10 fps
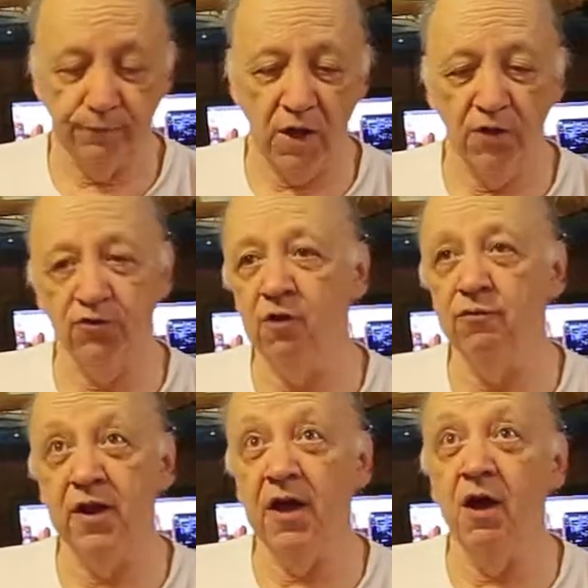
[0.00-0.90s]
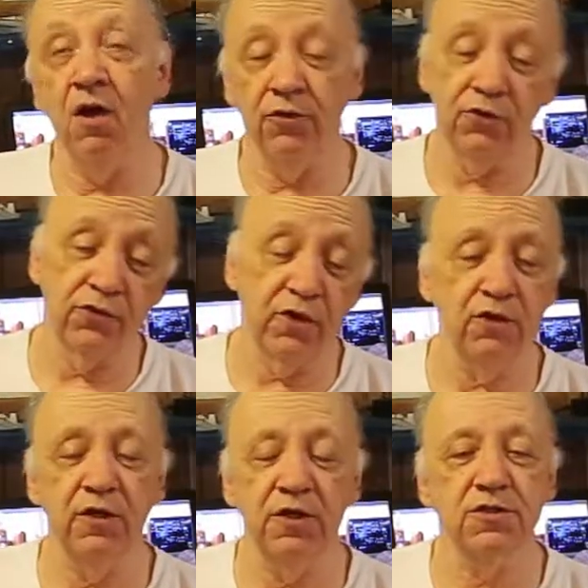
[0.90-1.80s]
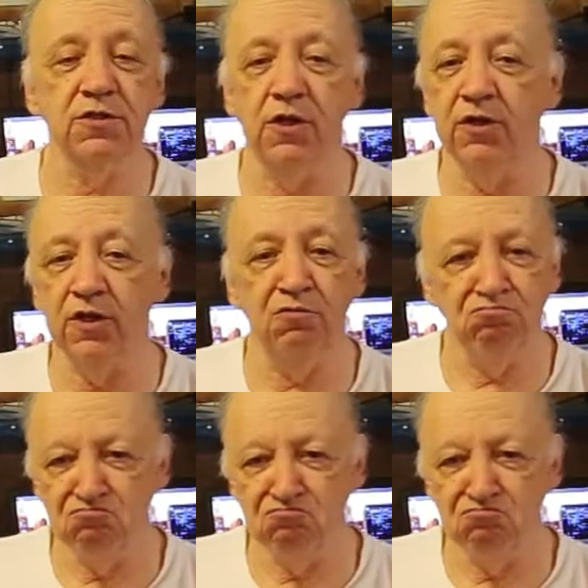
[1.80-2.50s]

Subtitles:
as of now, as I said, today's Sunday,